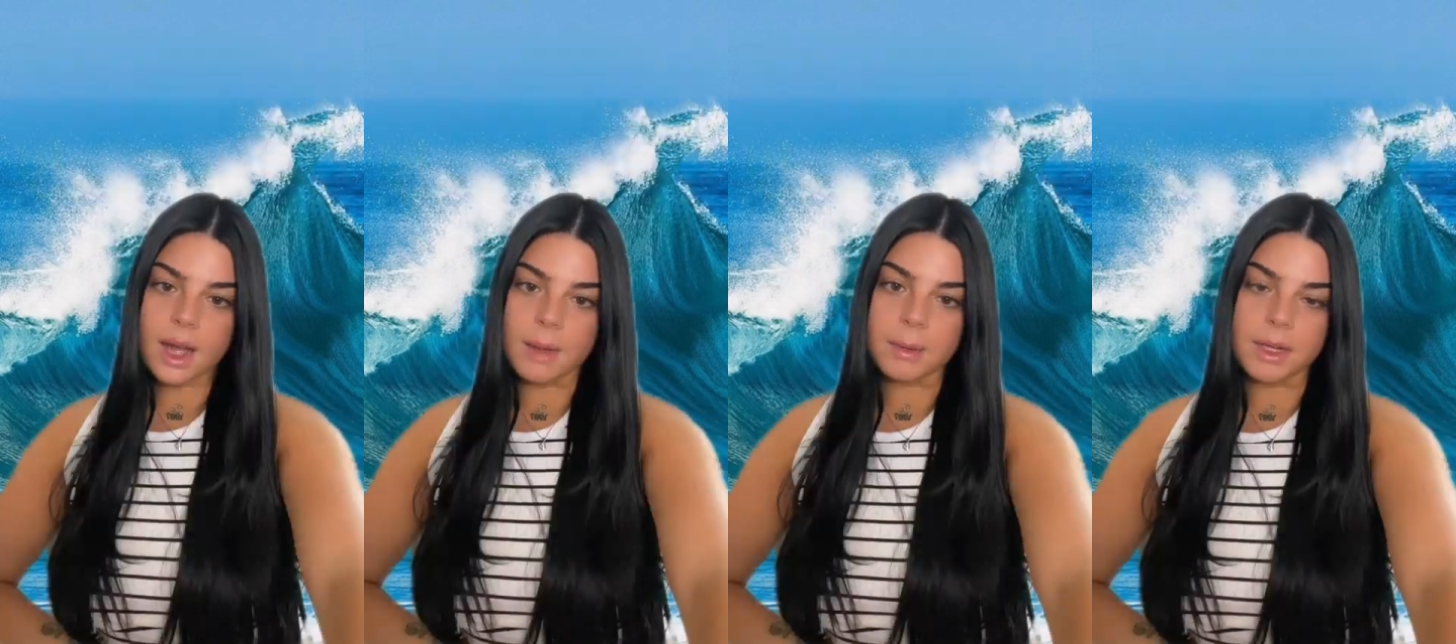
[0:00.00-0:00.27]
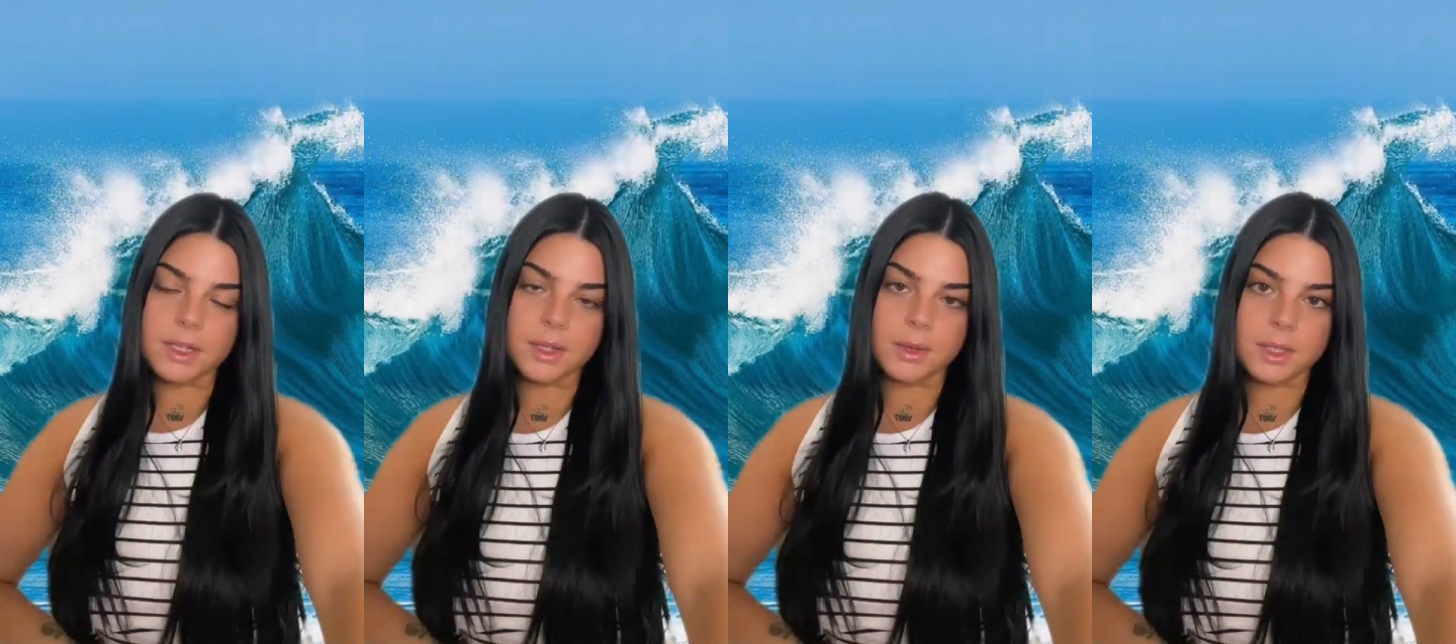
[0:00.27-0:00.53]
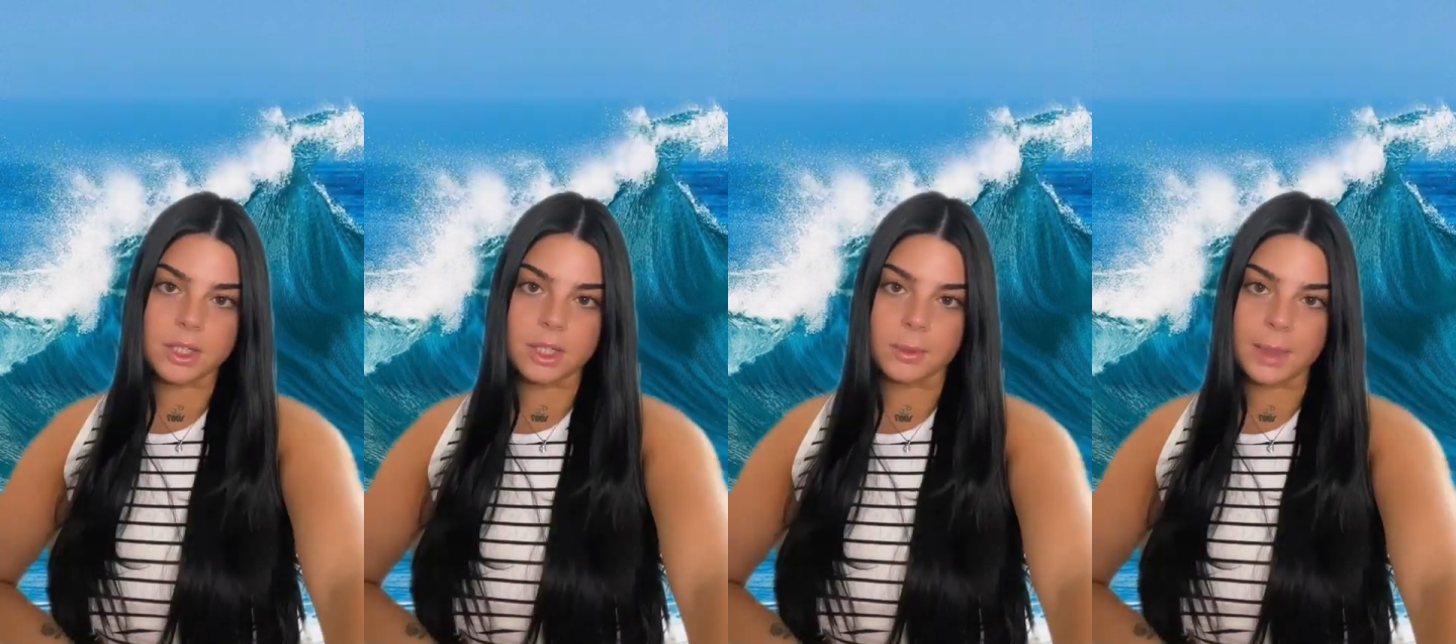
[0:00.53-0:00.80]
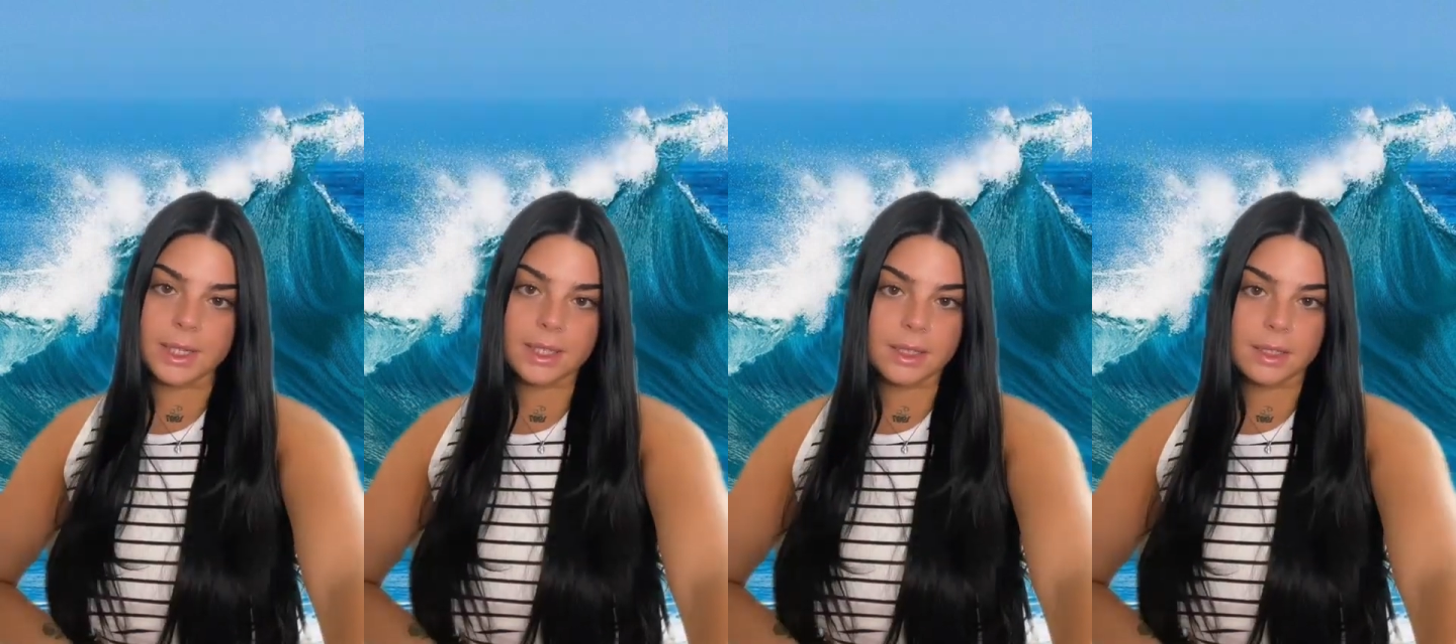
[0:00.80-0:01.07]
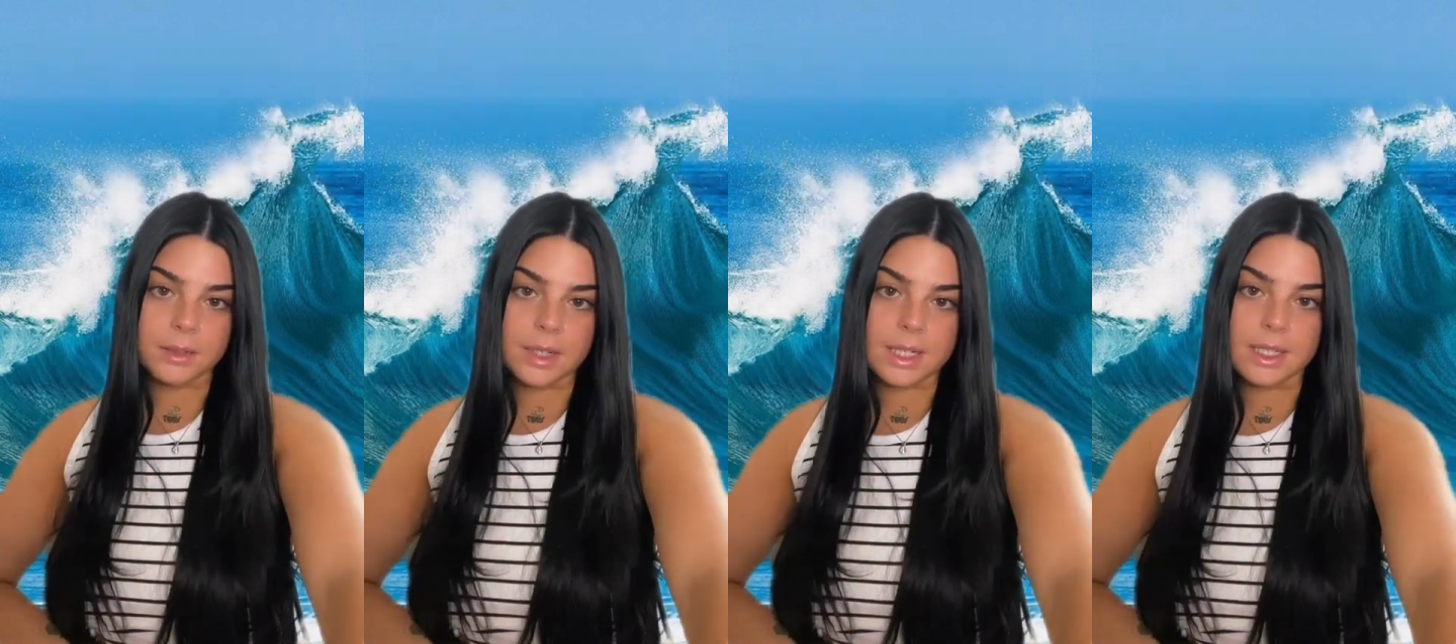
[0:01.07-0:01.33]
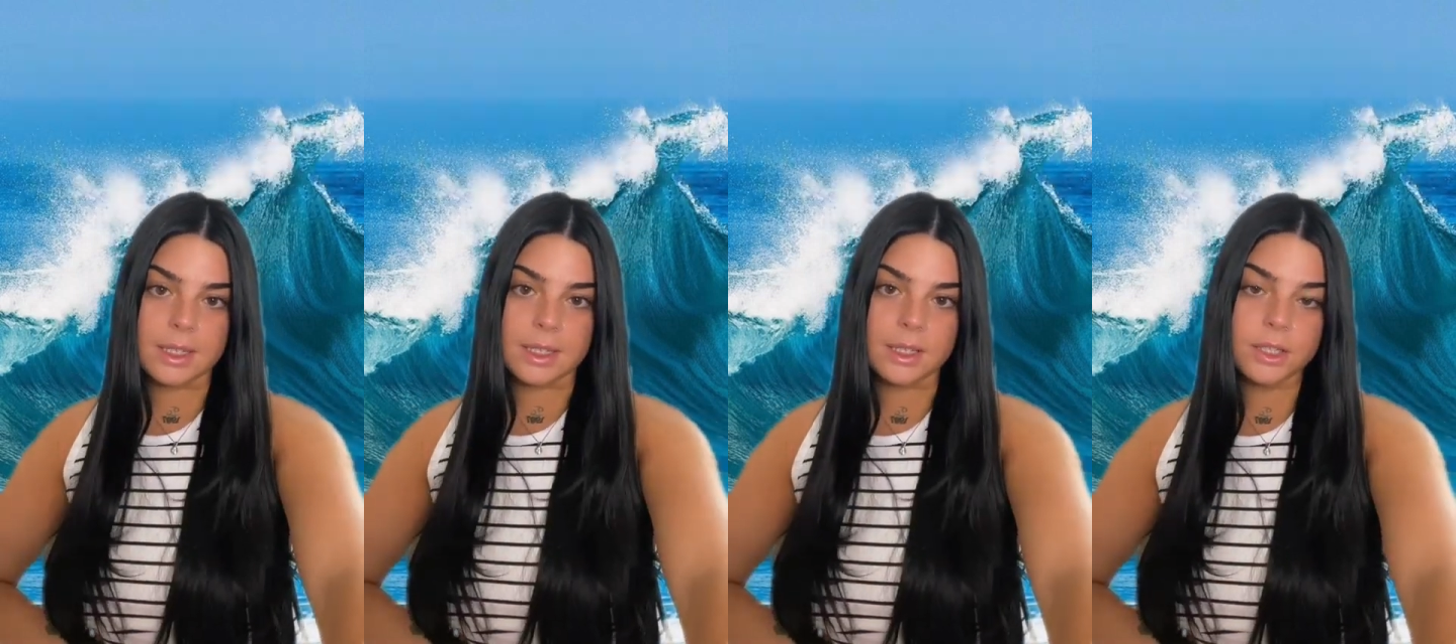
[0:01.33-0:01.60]
I'm also assuming that the
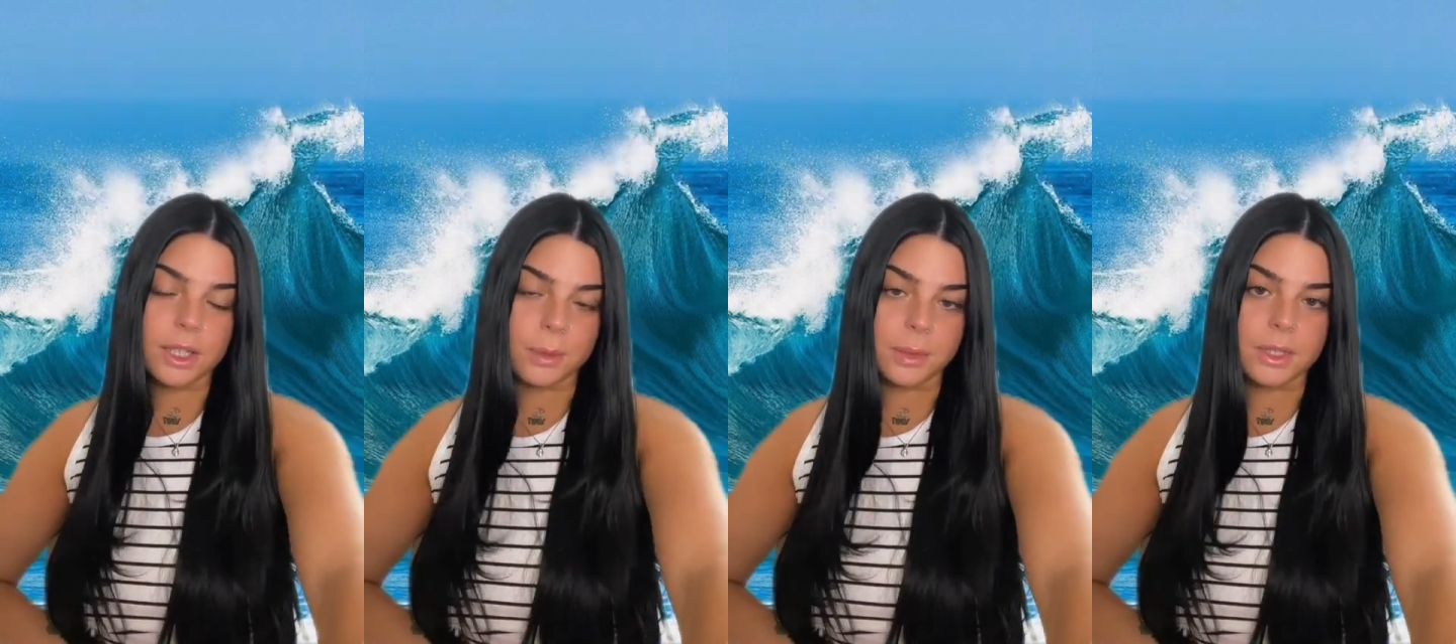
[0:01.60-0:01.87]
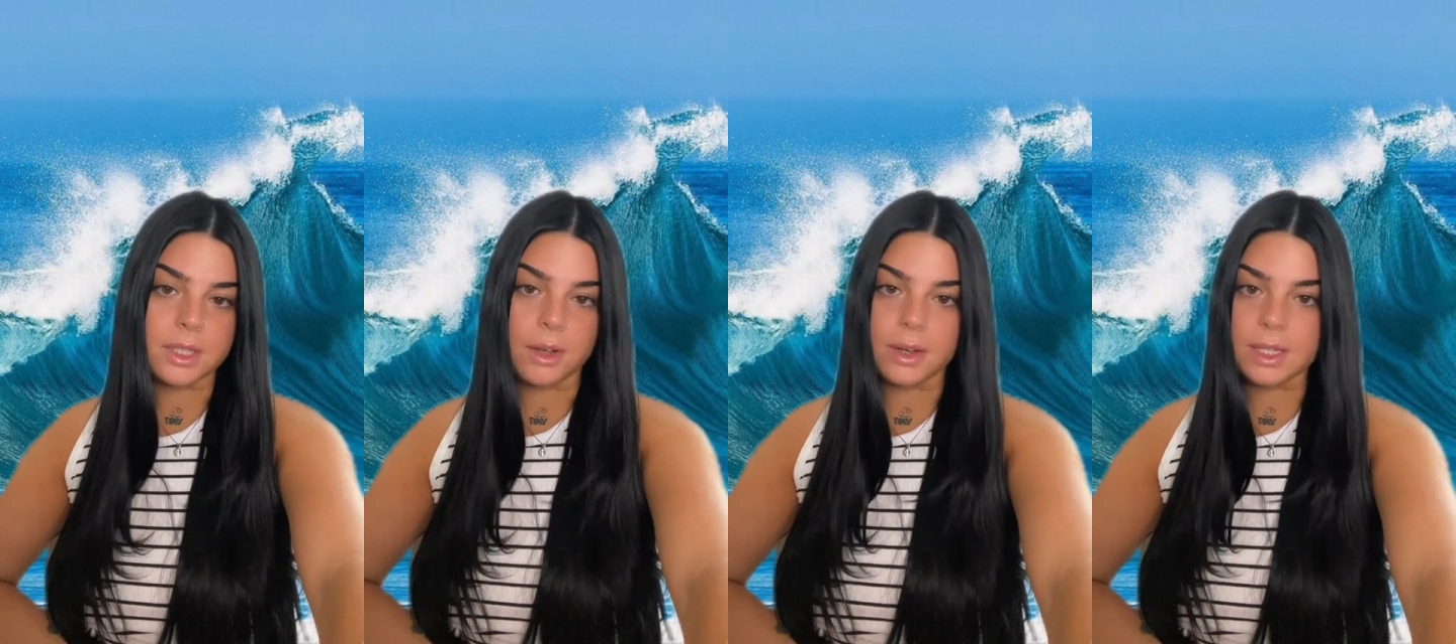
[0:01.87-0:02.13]
reason this trip was so